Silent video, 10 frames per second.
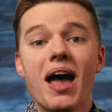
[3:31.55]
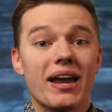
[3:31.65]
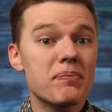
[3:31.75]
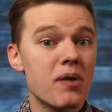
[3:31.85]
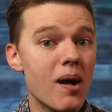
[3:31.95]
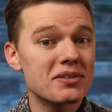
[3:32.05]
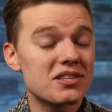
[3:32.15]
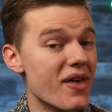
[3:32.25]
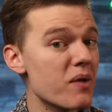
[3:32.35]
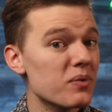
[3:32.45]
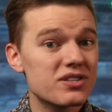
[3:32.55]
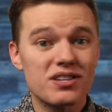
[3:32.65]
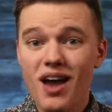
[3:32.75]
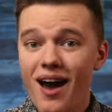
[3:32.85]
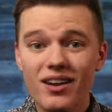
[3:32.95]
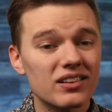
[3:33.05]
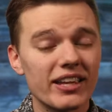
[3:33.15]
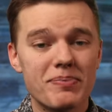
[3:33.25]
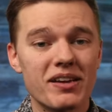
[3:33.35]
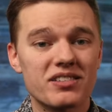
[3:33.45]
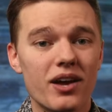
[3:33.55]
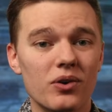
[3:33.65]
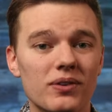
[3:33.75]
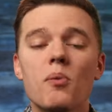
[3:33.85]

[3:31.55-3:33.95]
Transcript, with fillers: And I promise that was not a clickbait title.